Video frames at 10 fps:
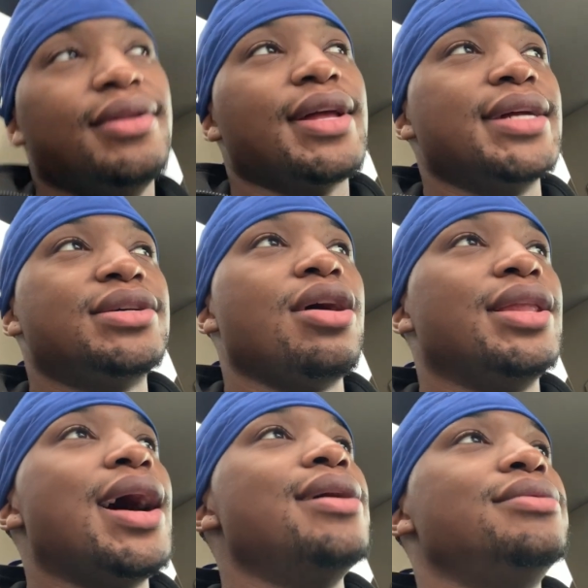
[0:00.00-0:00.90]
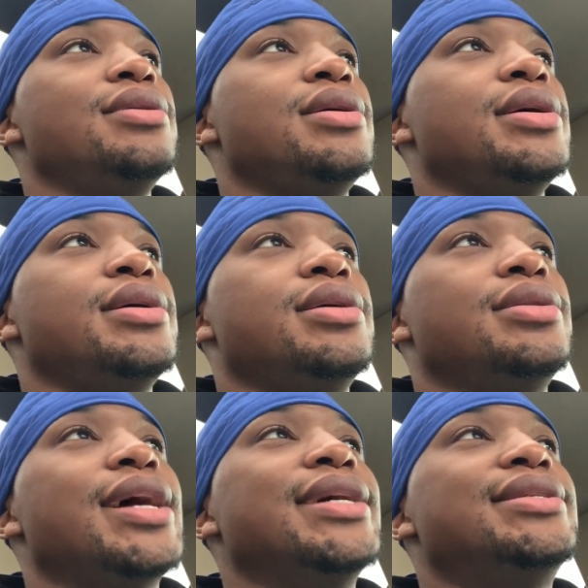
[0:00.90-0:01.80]
Nights are a lot.
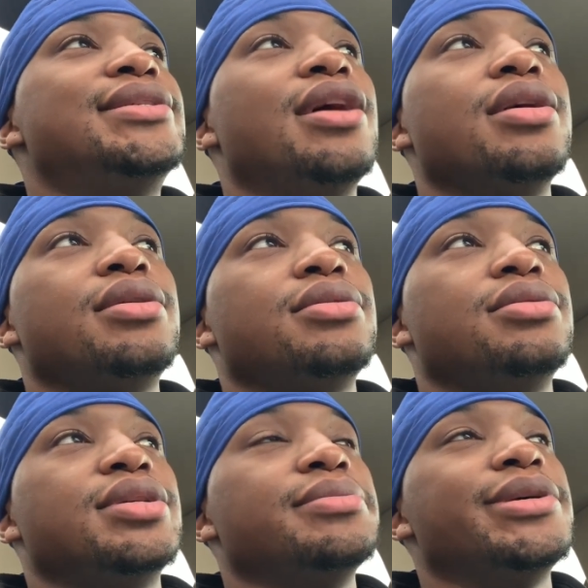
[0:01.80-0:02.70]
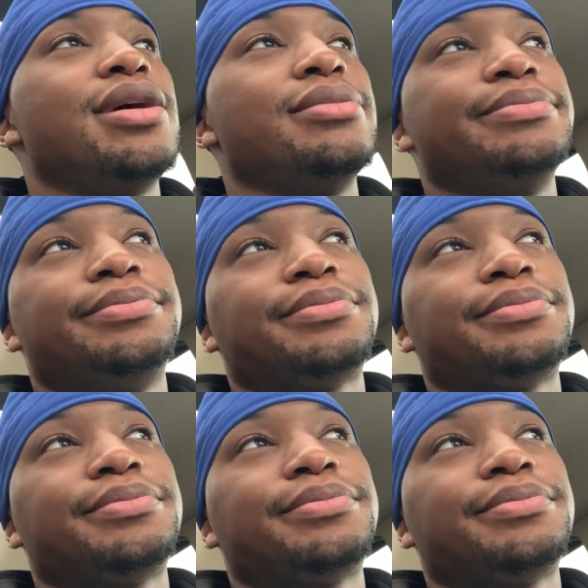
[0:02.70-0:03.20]
Nights suck sometimes.